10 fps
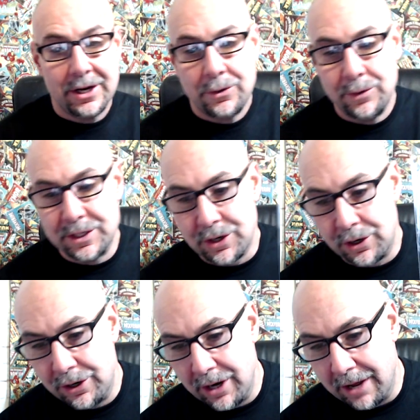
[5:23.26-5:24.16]

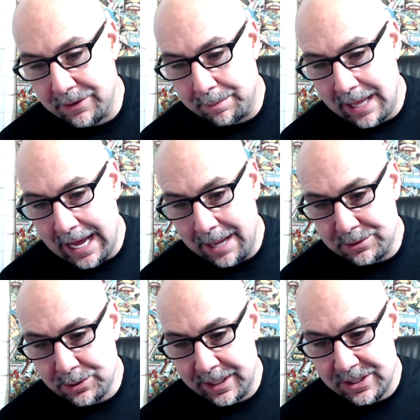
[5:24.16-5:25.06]
Return of the Blob.
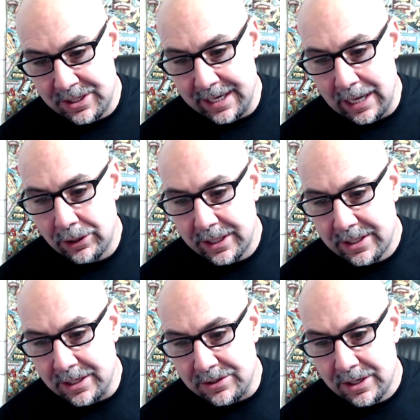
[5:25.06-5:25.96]
So we can see it. Now look at
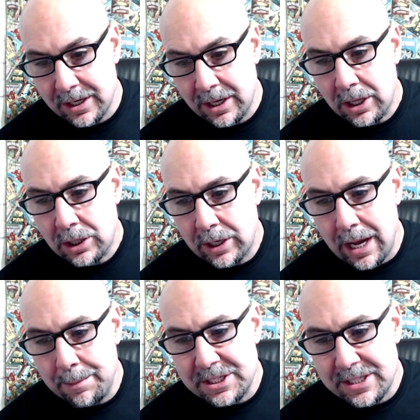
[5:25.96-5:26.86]
this. Look how
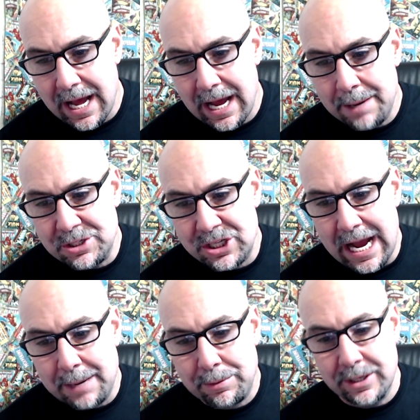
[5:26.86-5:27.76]
much time
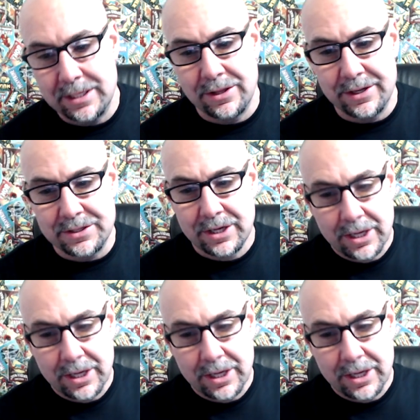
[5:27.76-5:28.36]
Jack put into this.